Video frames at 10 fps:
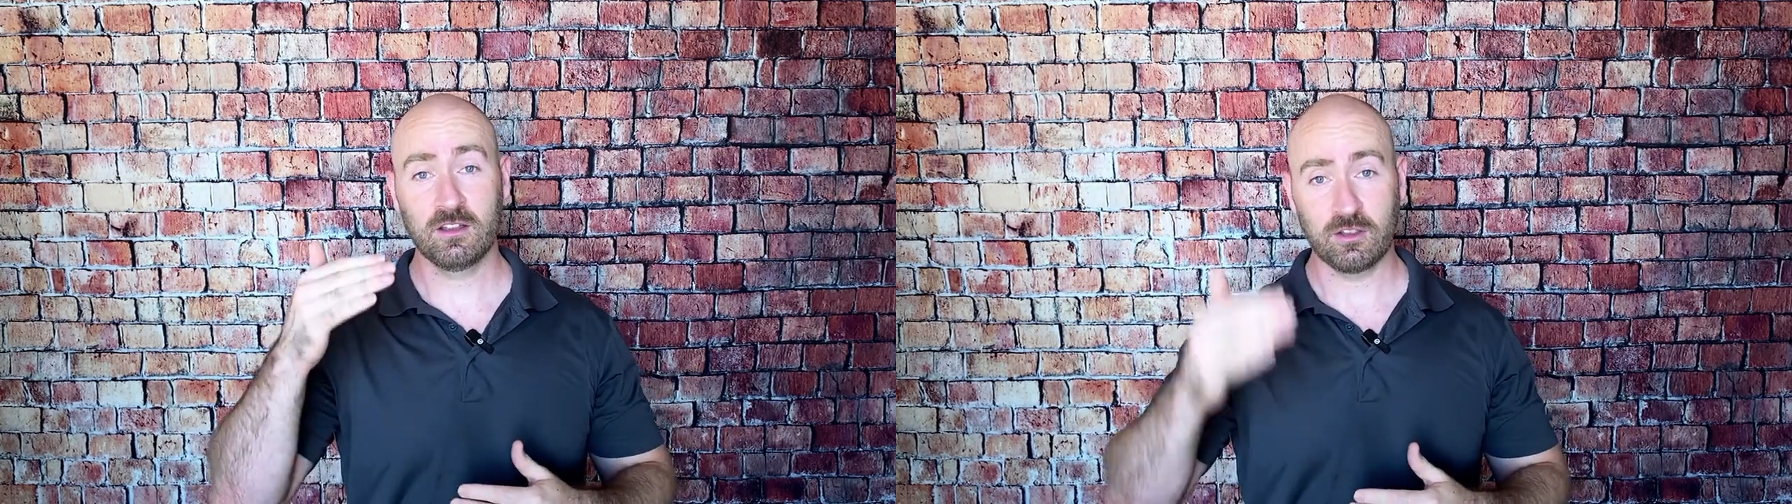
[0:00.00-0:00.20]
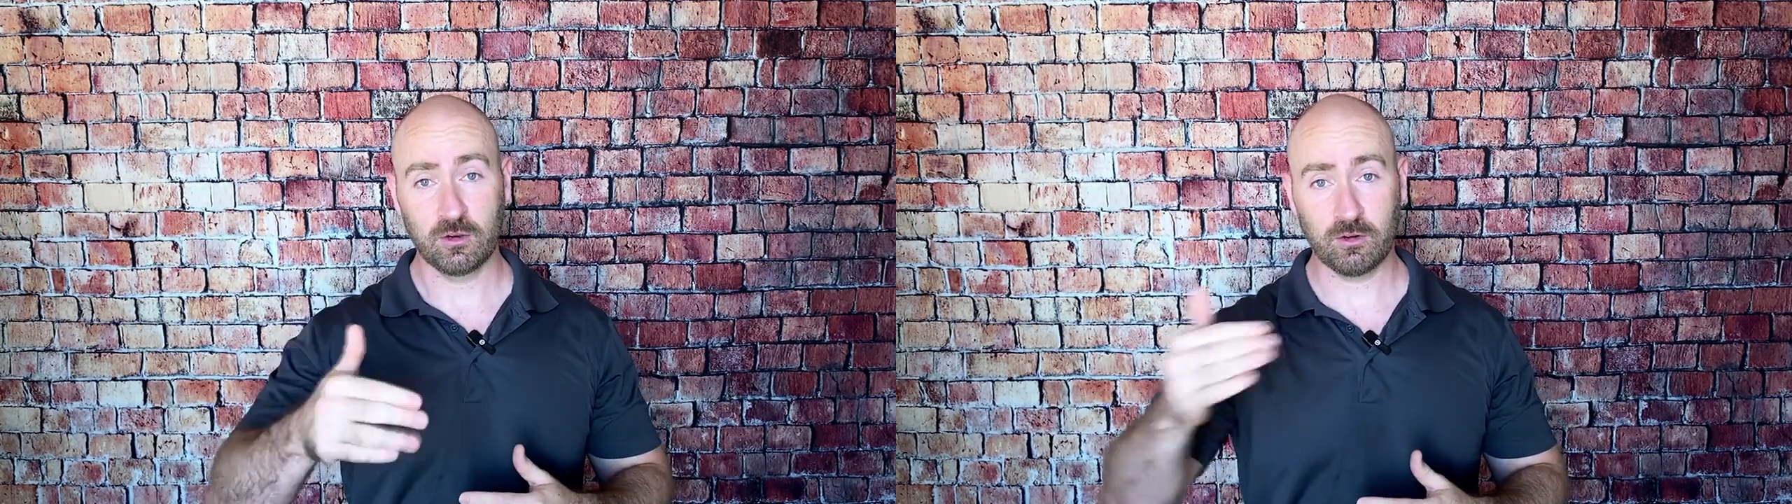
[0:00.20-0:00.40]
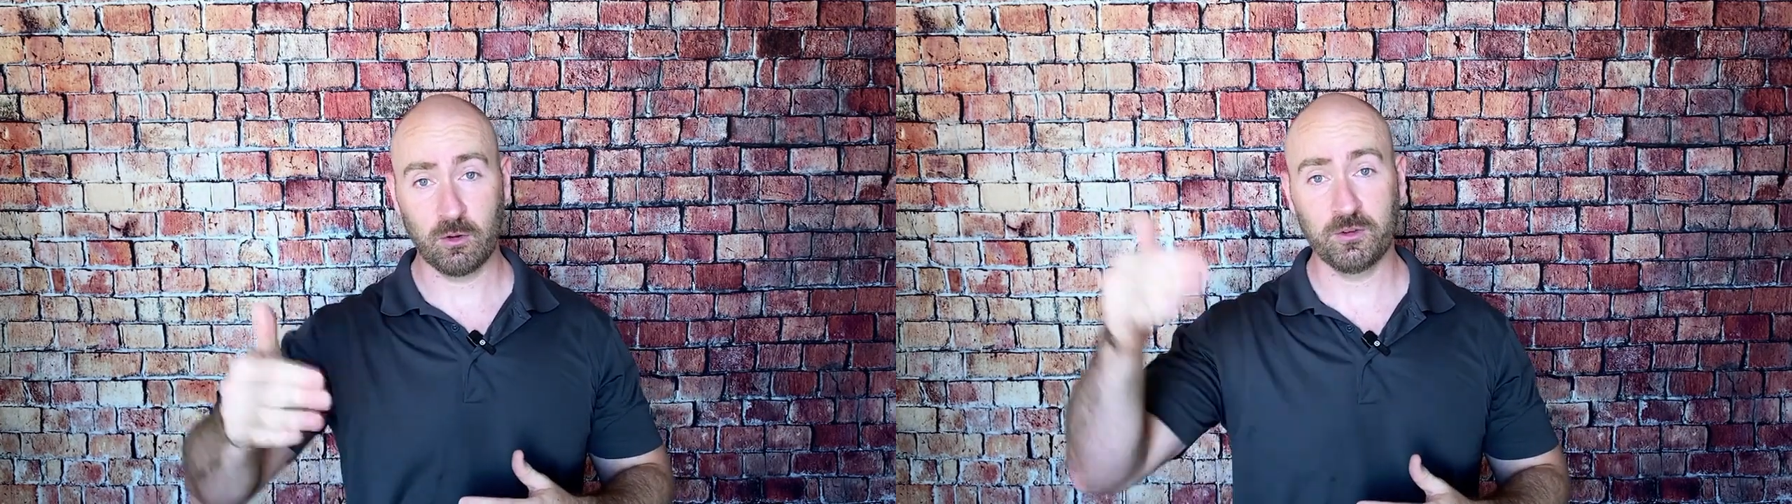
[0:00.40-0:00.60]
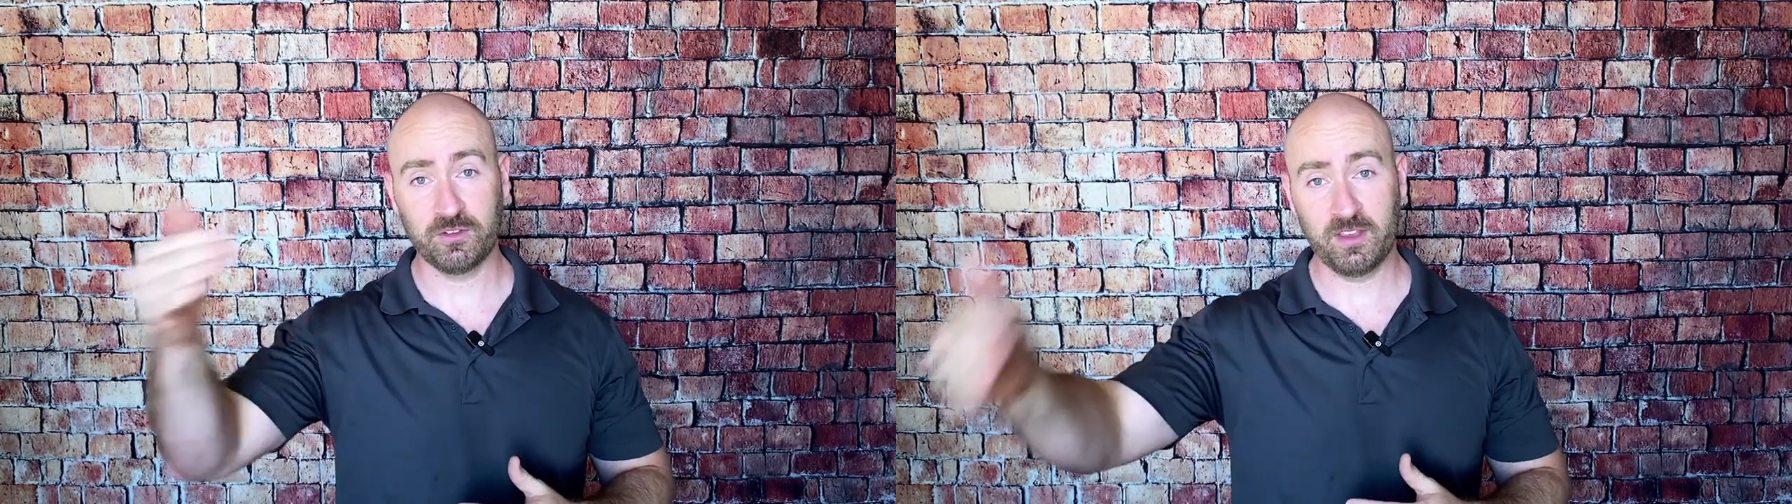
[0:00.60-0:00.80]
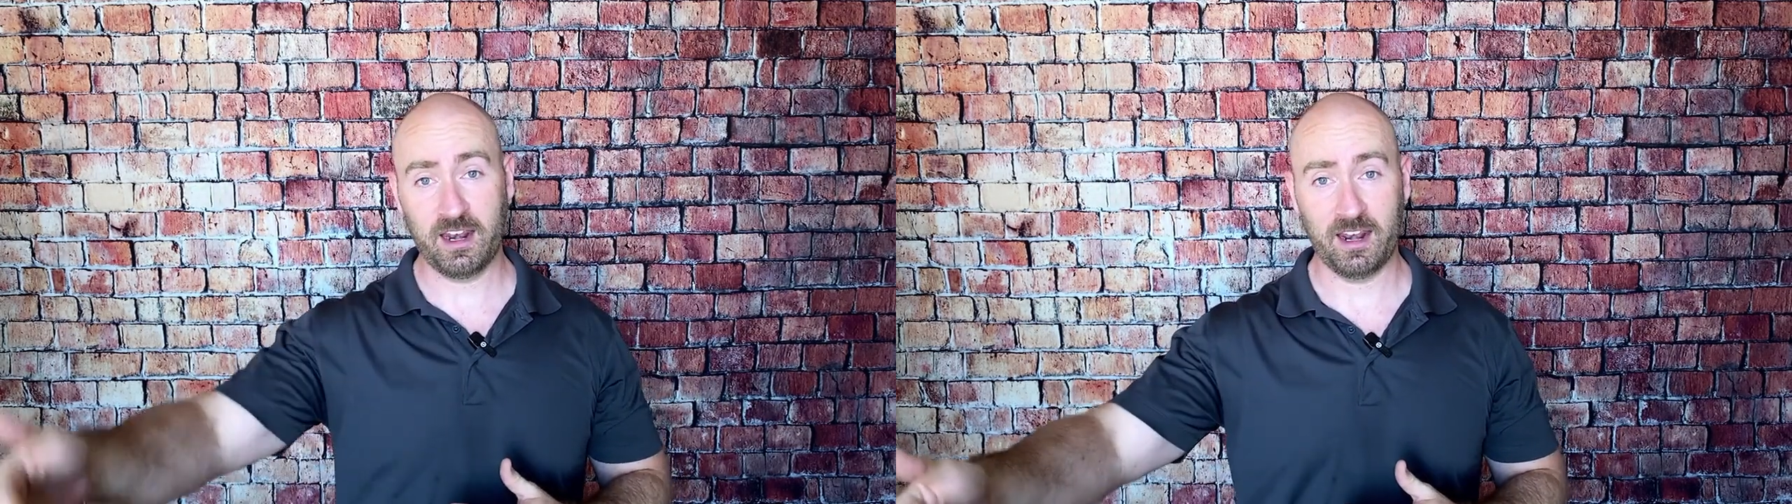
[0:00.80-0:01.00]
your whole
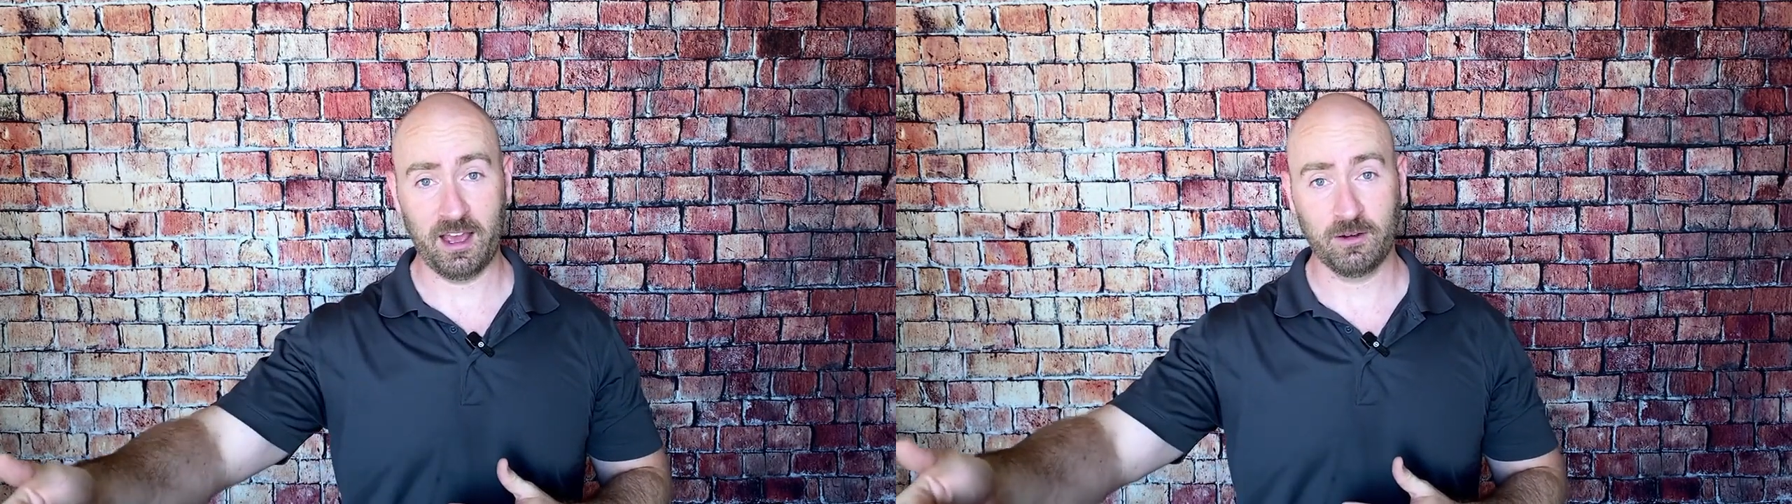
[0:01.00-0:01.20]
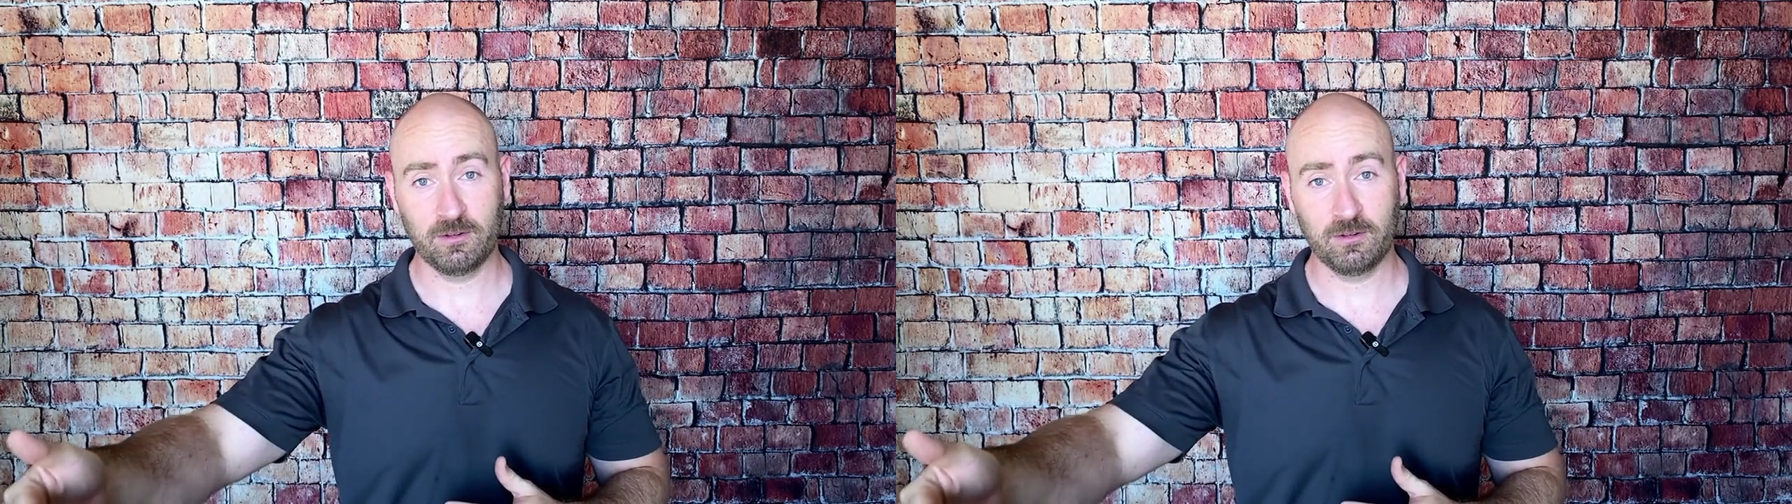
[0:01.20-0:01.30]
set now.